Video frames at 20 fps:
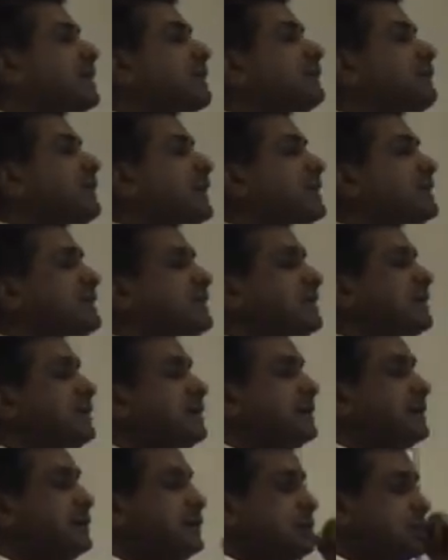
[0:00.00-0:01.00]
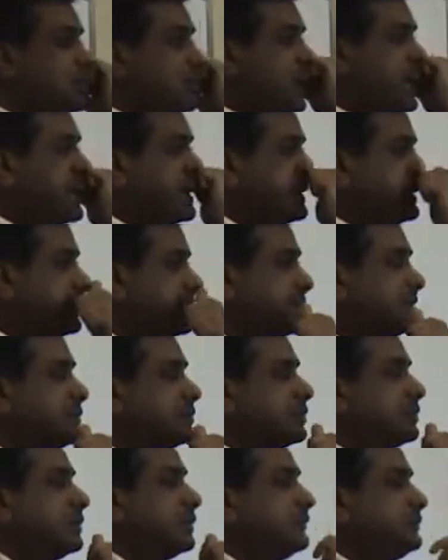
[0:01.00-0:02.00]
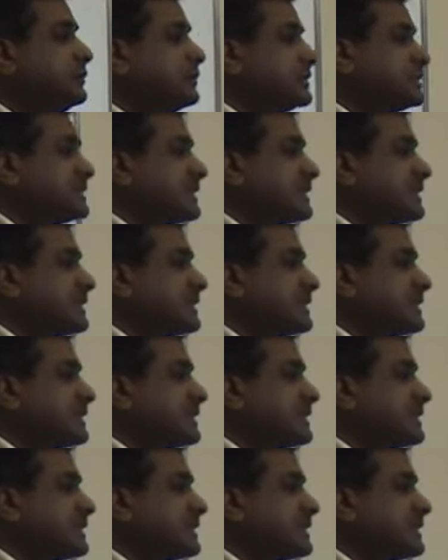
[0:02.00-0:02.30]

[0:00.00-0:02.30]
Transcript: whether you are in control of your